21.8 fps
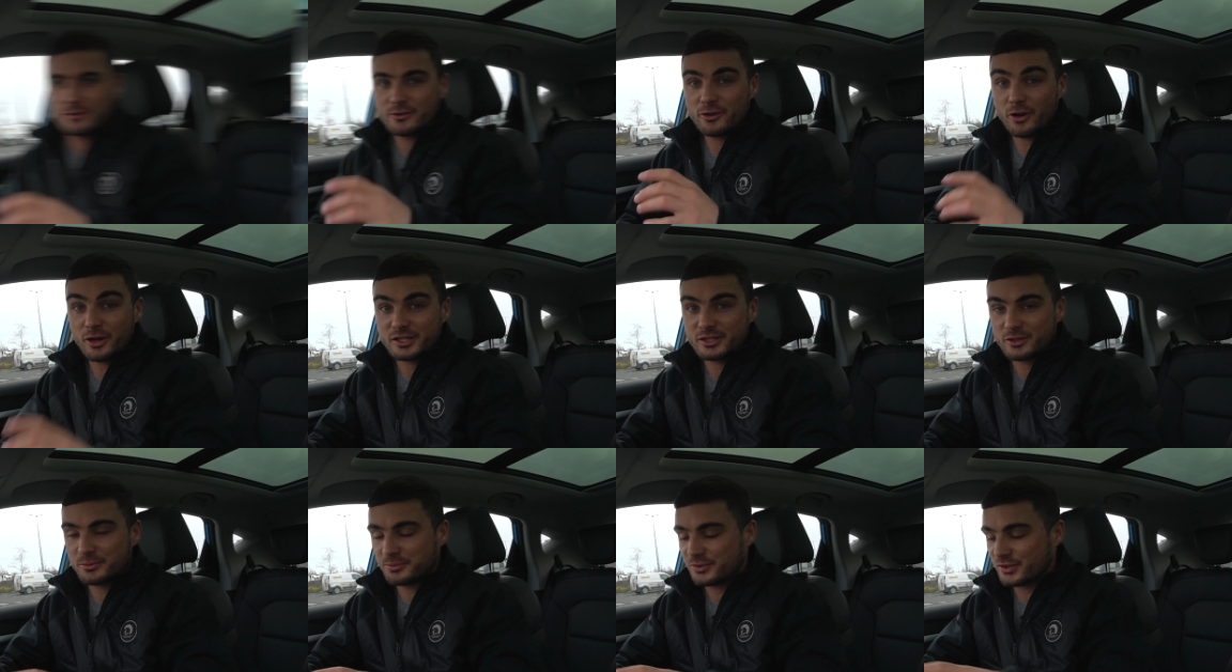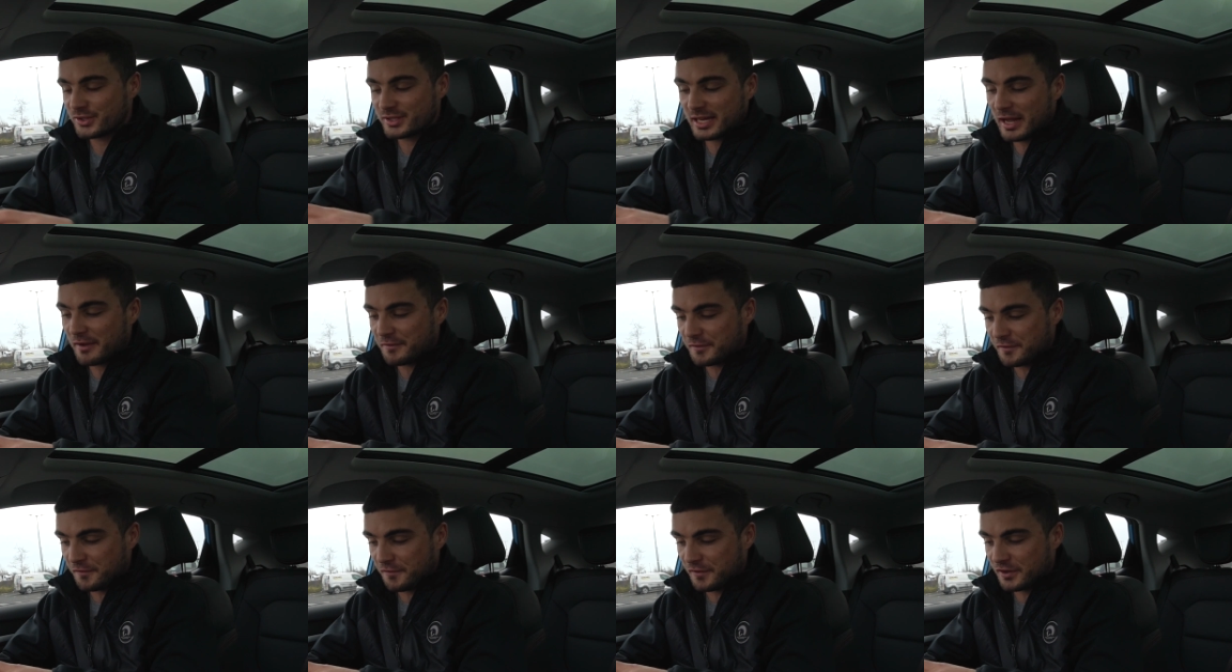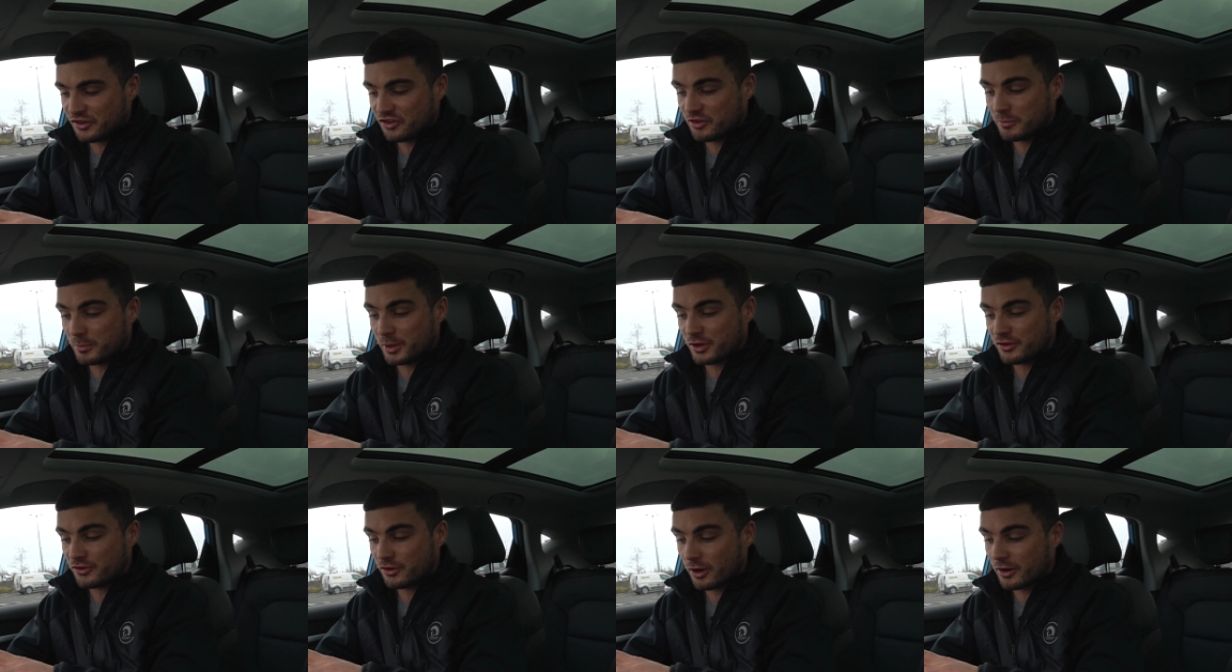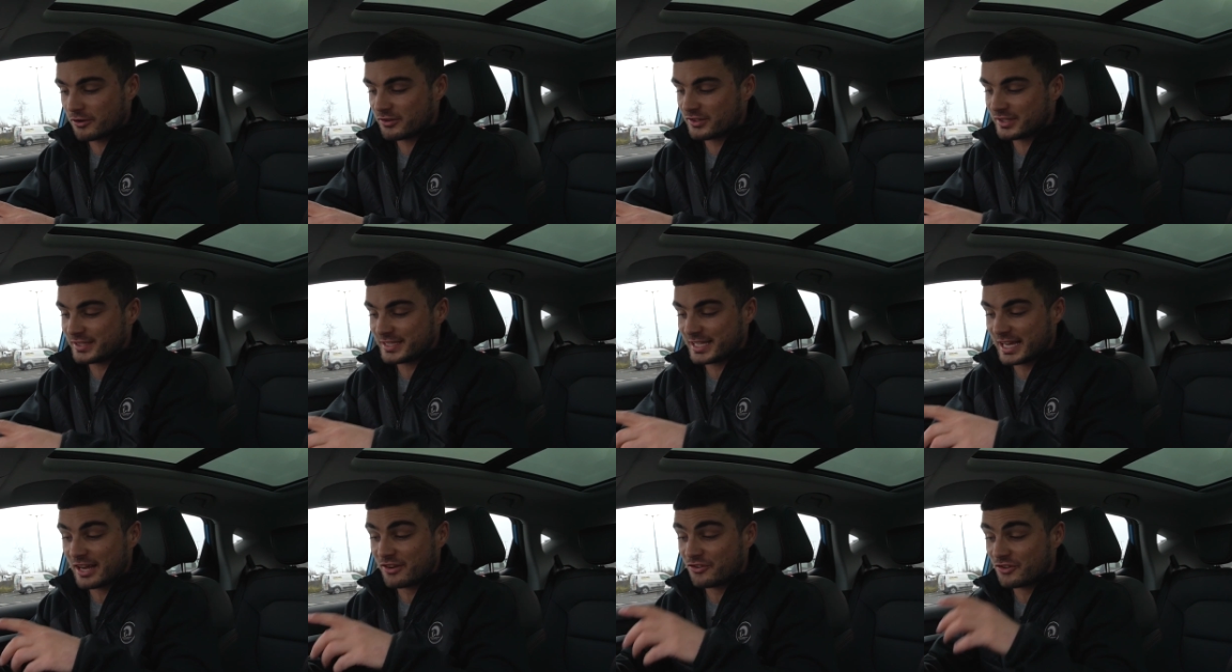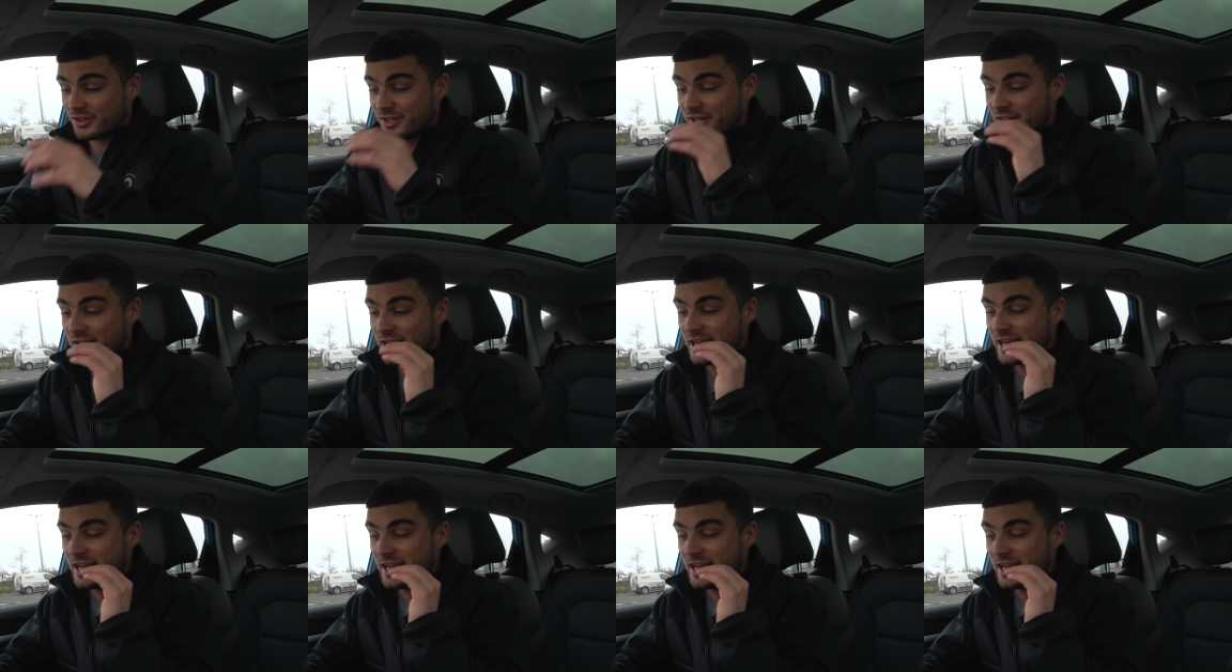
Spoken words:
Right, so I'm just after finishing my charging session.